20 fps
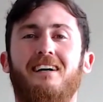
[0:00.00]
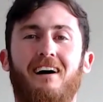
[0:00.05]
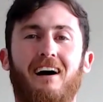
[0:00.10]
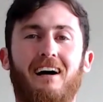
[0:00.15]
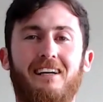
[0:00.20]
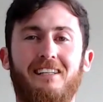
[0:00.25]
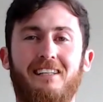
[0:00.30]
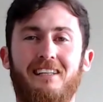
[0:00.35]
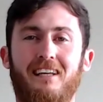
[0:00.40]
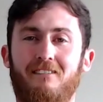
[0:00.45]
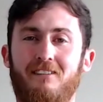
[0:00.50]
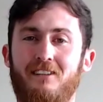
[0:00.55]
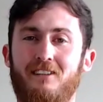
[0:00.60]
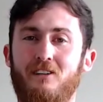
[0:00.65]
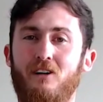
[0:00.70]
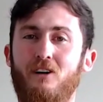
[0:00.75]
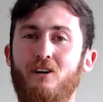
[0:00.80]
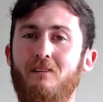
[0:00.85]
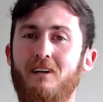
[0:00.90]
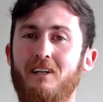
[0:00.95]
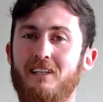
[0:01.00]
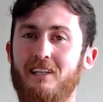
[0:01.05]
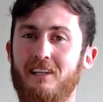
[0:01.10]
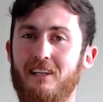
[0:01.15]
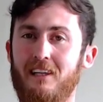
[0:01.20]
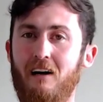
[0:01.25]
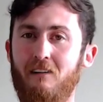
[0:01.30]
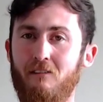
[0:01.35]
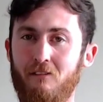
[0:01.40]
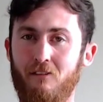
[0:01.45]
I just have so much
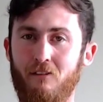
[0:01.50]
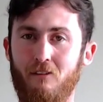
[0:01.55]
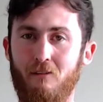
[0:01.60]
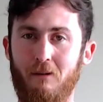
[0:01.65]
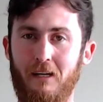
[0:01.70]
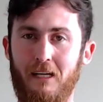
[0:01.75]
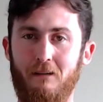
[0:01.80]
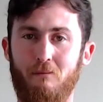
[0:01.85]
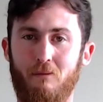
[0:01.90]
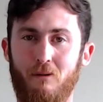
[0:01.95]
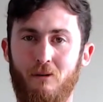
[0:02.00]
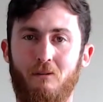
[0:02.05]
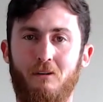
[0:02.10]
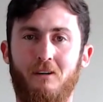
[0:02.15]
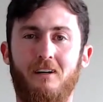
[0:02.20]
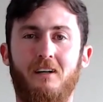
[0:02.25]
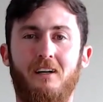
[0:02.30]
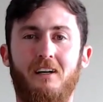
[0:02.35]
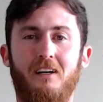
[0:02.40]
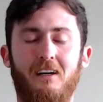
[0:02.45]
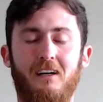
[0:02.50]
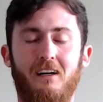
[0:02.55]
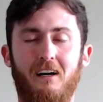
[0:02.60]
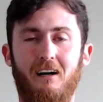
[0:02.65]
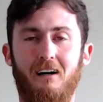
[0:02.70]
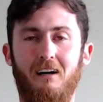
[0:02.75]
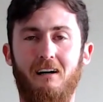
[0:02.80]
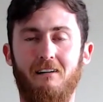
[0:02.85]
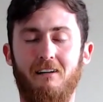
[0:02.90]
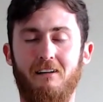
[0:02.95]
love for people.
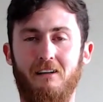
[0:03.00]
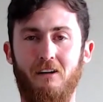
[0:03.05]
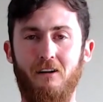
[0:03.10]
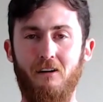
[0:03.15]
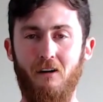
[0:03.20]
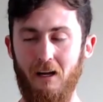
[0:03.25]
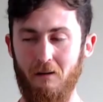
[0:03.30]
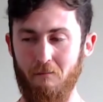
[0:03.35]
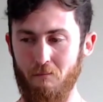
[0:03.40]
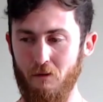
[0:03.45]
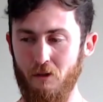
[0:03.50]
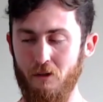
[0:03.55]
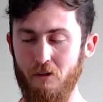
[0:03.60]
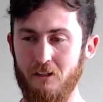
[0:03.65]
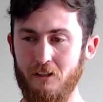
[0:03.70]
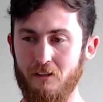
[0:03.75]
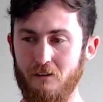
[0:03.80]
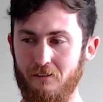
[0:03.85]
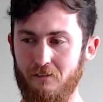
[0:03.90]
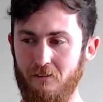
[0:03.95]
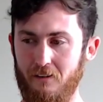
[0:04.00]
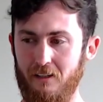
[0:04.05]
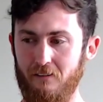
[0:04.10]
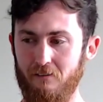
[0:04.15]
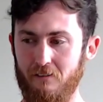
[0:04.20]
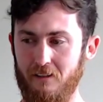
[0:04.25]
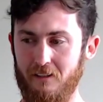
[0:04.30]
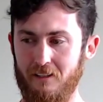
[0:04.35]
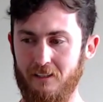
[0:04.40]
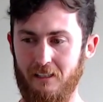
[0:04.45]
You know, I merged with
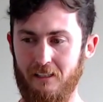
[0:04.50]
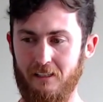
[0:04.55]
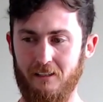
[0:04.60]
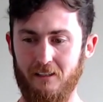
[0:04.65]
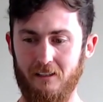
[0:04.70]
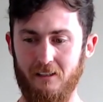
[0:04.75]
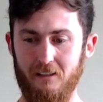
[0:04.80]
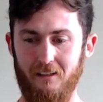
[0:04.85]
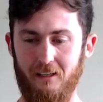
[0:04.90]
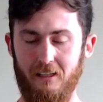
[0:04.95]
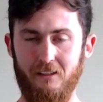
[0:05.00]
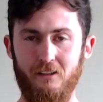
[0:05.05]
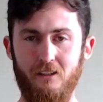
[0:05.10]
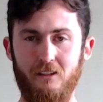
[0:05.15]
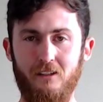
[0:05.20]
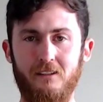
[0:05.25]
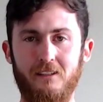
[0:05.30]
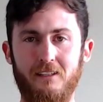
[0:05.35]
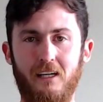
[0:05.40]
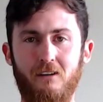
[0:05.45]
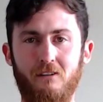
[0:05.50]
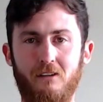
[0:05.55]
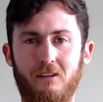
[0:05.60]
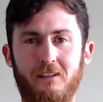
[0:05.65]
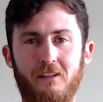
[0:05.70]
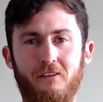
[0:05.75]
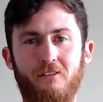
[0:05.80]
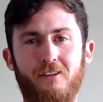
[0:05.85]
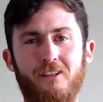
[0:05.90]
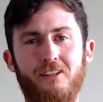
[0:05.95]
everything. I couldn't tell the
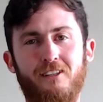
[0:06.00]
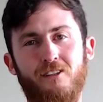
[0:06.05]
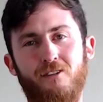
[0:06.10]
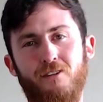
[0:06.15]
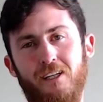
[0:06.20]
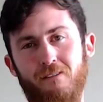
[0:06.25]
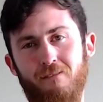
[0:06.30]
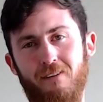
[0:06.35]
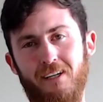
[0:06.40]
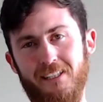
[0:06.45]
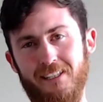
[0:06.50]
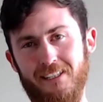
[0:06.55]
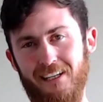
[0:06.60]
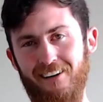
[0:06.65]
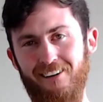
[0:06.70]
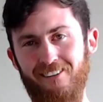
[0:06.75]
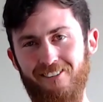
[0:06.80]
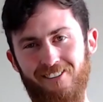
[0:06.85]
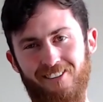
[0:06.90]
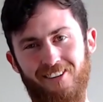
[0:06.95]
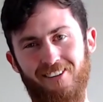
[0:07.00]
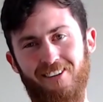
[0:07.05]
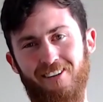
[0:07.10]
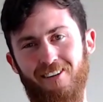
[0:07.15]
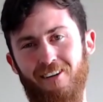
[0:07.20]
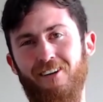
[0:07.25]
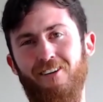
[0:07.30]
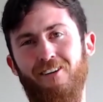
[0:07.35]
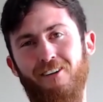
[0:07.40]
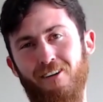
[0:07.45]
difference between myself or
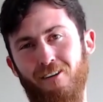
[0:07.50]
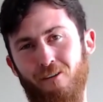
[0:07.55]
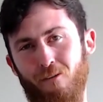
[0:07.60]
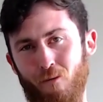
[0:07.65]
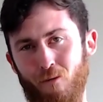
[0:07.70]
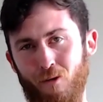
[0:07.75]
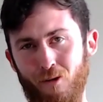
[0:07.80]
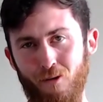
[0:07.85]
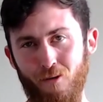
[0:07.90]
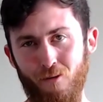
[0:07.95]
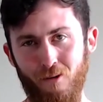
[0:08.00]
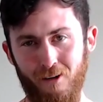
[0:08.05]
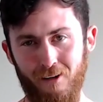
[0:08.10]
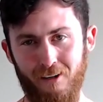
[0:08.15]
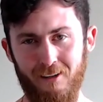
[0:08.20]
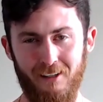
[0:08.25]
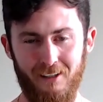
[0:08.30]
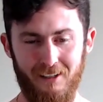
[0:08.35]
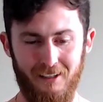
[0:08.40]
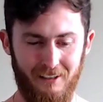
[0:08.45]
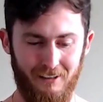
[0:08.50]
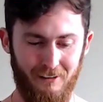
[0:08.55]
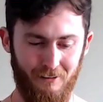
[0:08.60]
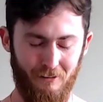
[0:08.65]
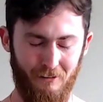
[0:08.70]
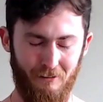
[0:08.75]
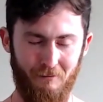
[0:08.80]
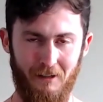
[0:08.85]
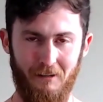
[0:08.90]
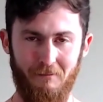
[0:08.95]
a wall
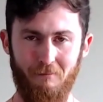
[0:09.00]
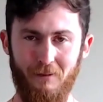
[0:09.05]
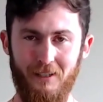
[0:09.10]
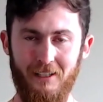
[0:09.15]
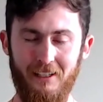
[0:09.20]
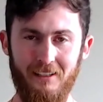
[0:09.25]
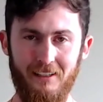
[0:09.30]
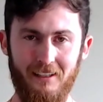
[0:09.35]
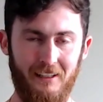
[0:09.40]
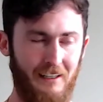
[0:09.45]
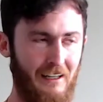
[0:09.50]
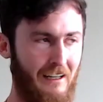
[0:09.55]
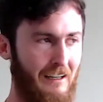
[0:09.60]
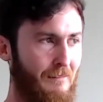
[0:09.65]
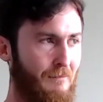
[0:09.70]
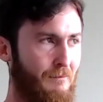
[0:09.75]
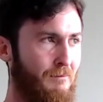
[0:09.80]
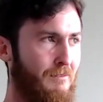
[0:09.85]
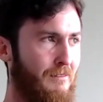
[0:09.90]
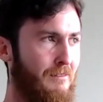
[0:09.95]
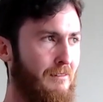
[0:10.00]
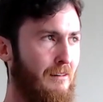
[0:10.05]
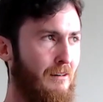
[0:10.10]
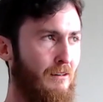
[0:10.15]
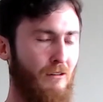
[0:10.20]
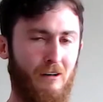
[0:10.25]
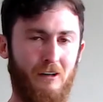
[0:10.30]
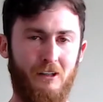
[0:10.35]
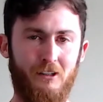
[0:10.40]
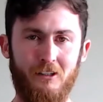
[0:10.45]
or my bed
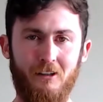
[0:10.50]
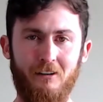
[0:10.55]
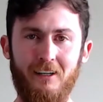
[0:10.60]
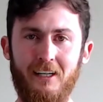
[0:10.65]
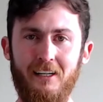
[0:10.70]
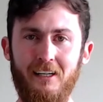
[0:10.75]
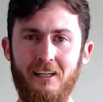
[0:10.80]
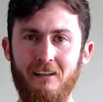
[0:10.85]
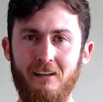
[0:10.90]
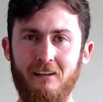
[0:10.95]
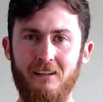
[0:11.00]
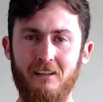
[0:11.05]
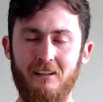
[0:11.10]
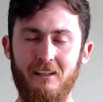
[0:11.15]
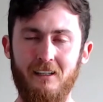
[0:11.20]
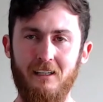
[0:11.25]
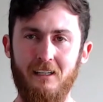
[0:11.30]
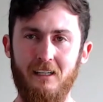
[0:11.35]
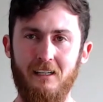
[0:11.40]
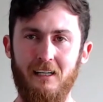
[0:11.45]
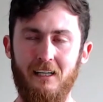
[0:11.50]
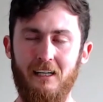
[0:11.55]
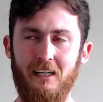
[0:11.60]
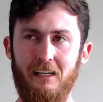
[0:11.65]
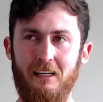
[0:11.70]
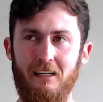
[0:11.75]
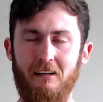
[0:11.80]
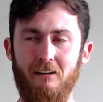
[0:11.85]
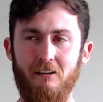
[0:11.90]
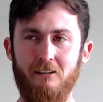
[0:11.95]
or a tree.
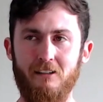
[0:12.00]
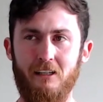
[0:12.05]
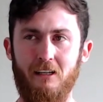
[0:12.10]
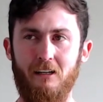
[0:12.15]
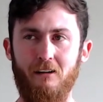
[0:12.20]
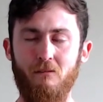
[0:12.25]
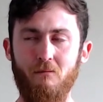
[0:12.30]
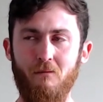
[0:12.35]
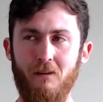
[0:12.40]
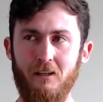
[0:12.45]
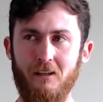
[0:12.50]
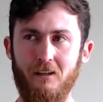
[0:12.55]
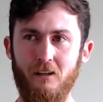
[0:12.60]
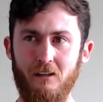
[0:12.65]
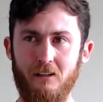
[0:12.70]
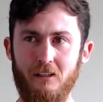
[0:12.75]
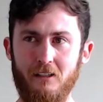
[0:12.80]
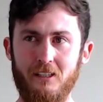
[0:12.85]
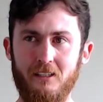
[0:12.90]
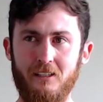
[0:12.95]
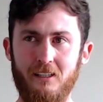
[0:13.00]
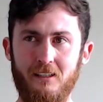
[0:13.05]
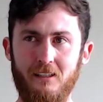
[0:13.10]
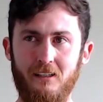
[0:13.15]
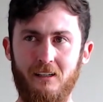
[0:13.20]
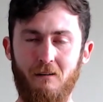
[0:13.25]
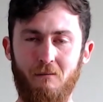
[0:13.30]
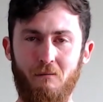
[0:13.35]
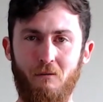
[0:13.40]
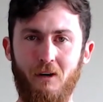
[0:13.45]
And I was like, oh my gosh,
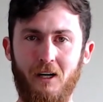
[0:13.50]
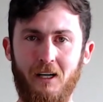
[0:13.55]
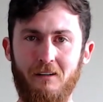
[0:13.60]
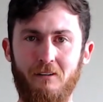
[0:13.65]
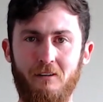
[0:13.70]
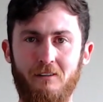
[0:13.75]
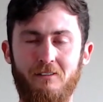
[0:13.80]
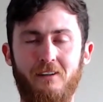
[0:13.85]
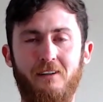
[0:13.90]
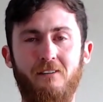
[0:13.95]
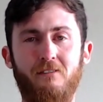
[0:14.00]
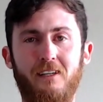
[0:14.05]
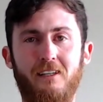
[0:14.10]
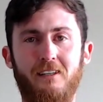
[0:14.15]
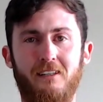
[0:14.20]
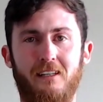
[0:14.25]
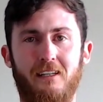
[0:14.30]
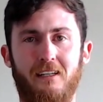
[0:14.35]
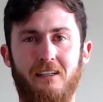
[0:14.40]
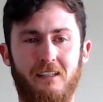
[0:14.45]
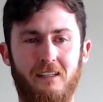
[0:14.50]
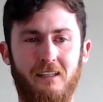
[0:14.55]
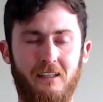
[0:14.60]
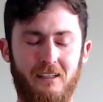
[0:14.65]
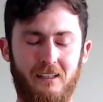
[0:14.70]
I'm one with everything.